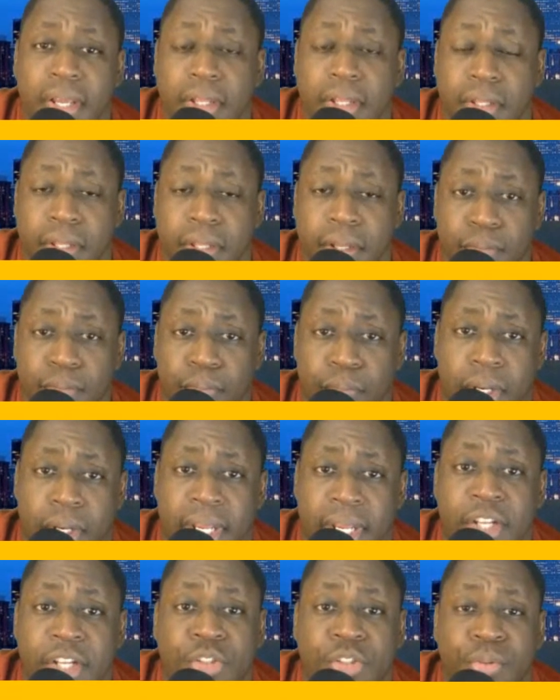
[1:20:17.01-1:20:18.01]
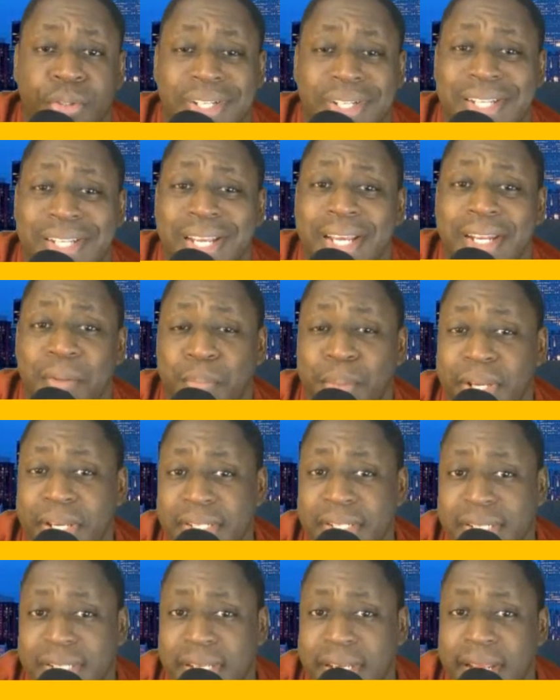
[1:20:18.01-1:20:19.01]
the, the industry that's taking the
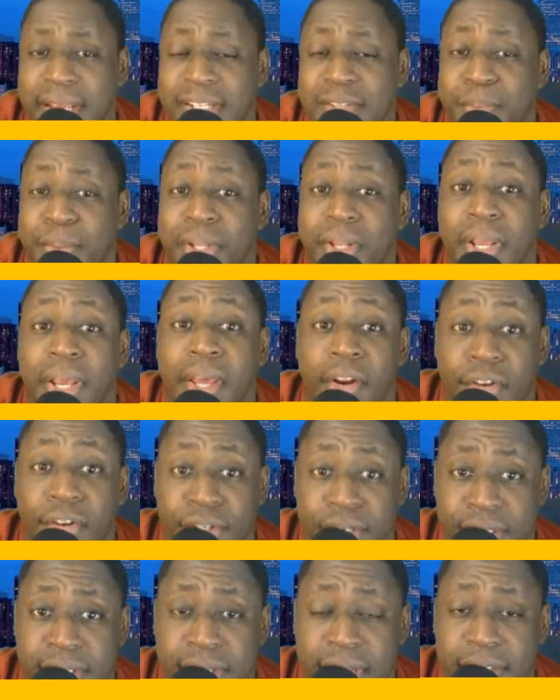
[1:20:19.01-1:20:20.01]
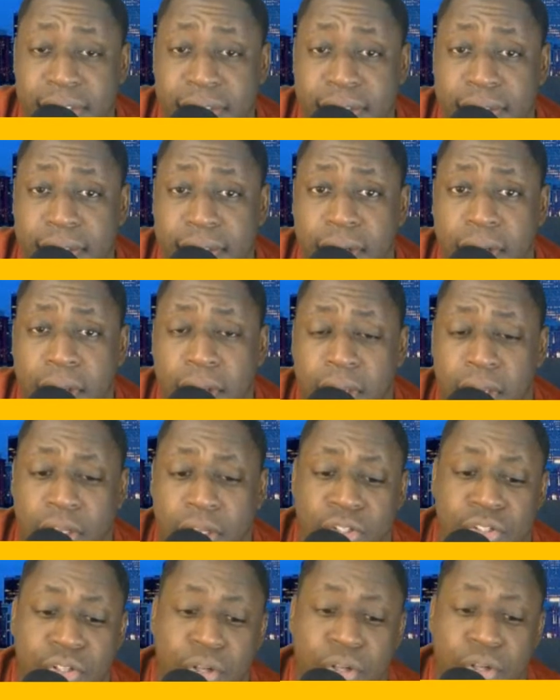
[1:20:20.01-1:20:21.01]
biggest hit has been the energy sector.
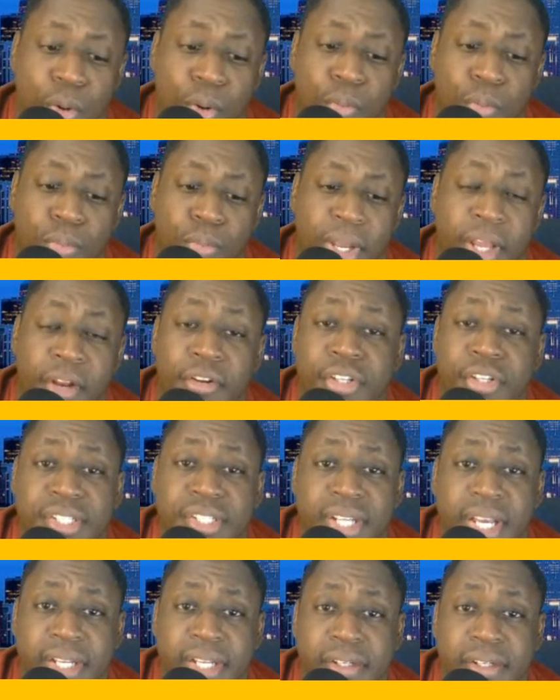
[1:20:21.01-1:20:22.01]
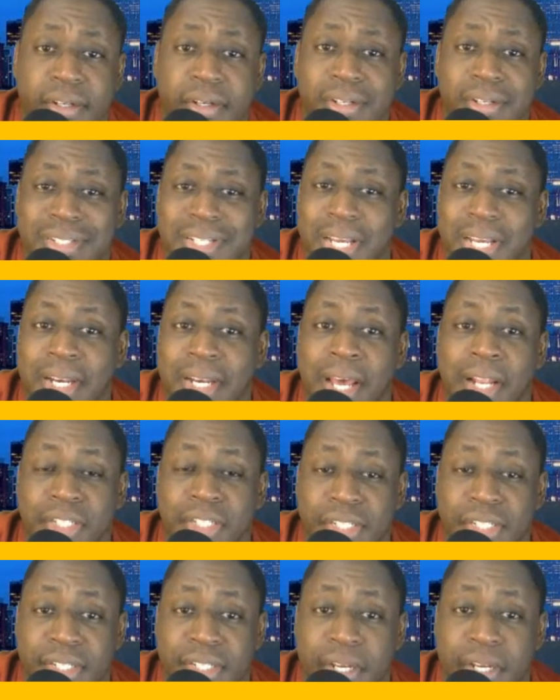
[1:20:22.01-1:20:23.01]
So energy sector,
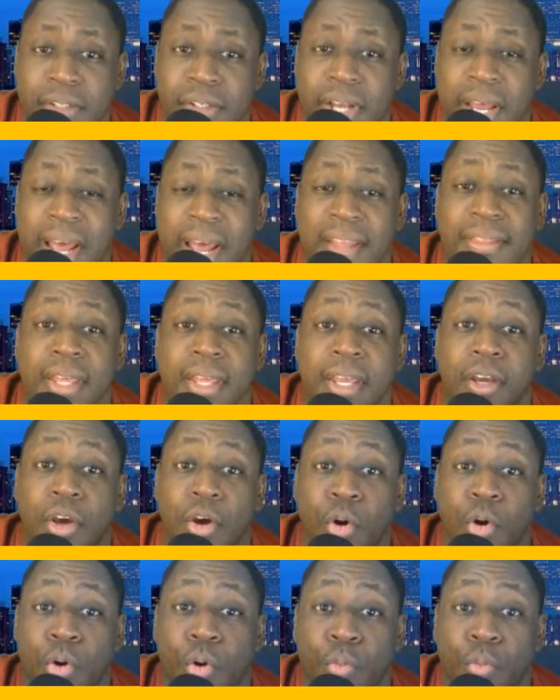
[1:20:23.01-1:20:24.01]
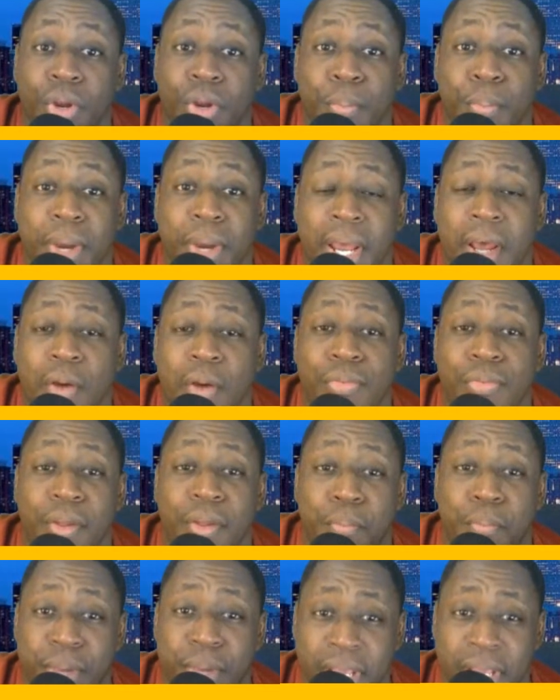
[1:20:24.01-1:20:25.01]
technology sector, I think are going to rebound the
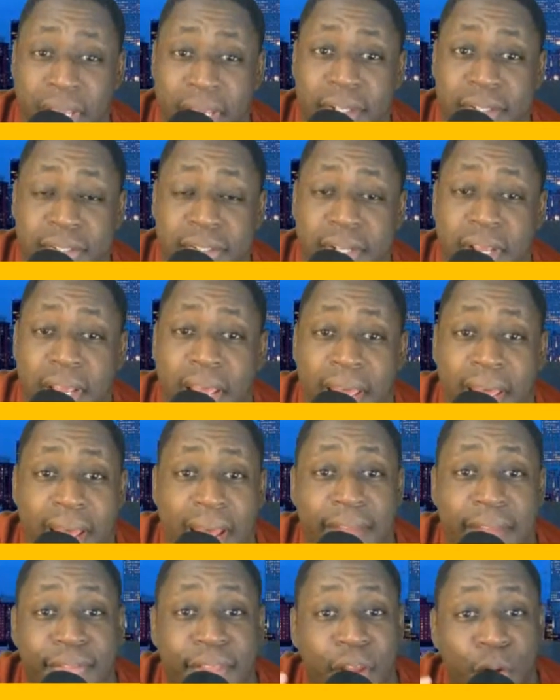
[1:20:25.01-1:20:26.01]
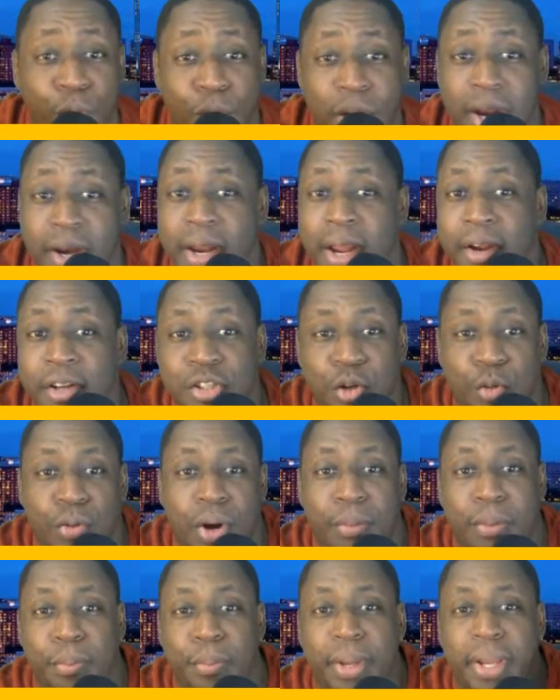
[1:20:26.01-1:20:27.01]
biggest. I think right now it's a
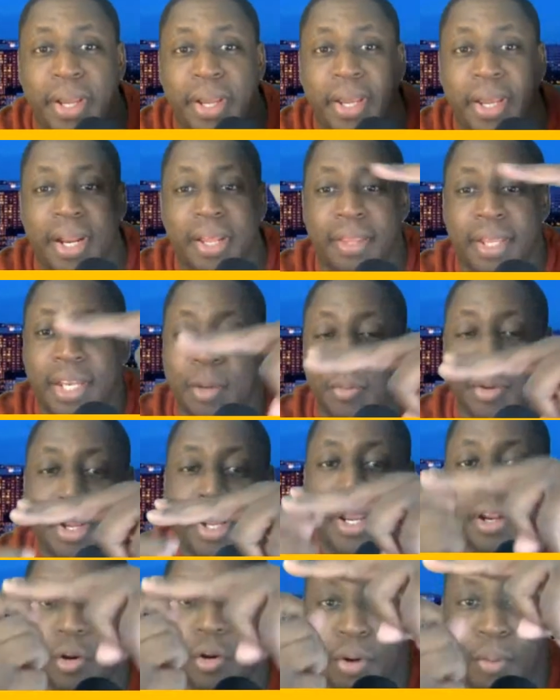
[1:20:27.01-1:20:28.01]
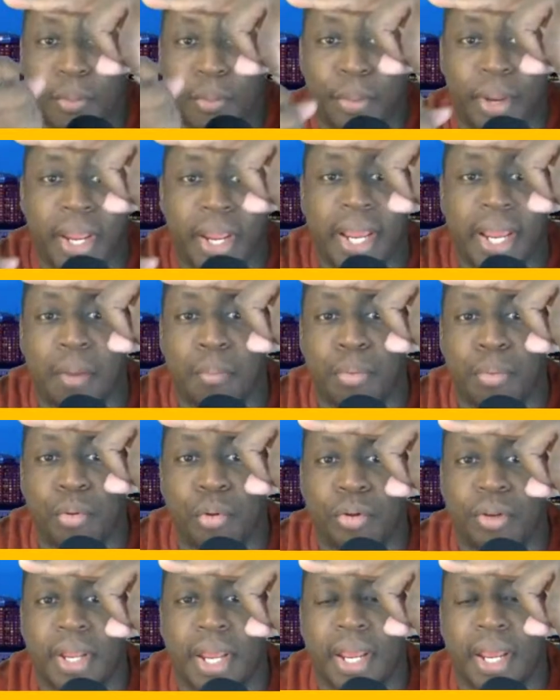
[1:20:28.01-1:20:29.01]
rubber band. I think they were here, a rubber band got
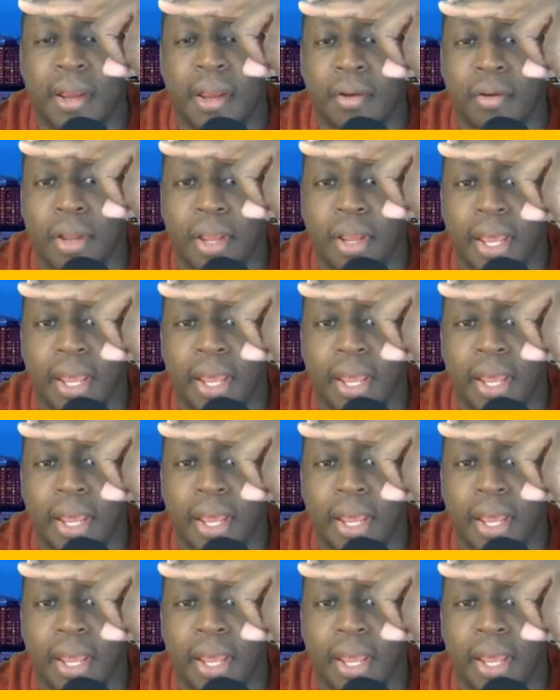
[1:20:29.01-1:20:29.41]
pulled down,